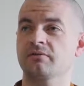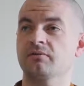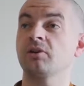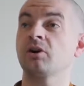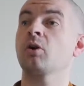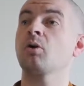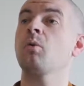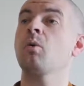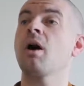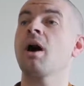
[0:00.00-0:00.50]

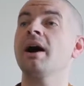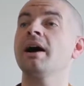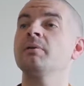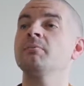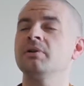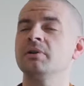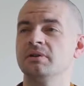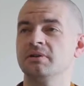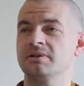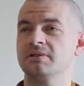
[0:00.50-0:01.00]

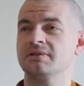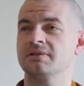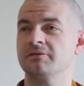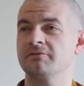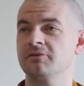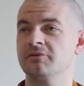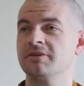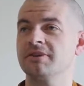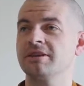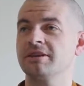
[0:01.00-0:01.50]
requirements,
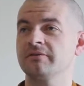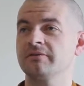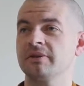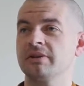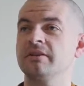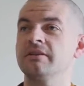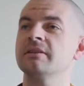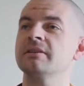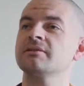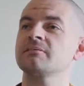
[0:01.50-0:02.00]
if you think of it
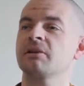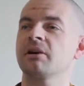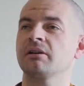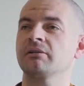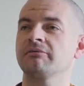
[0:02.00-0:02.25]
in this way,